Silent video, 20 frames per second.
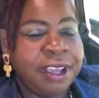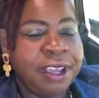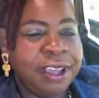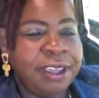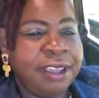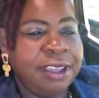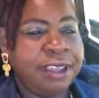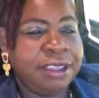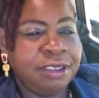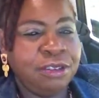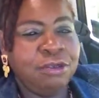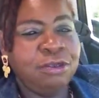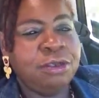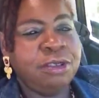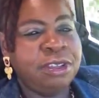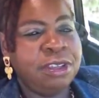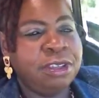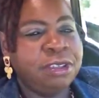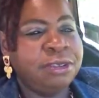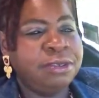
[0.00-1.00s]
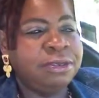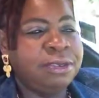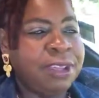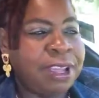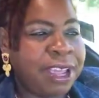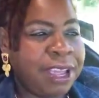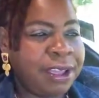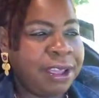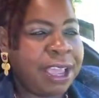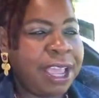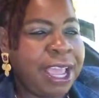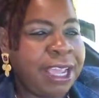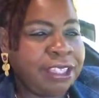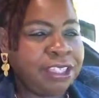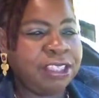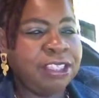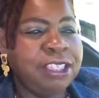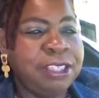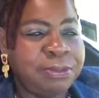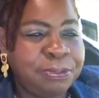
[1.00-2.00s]
and you can
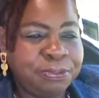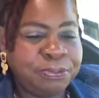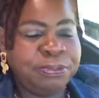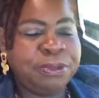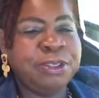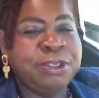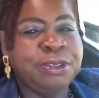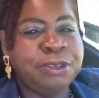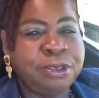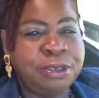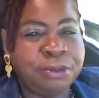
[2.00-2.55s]
actually put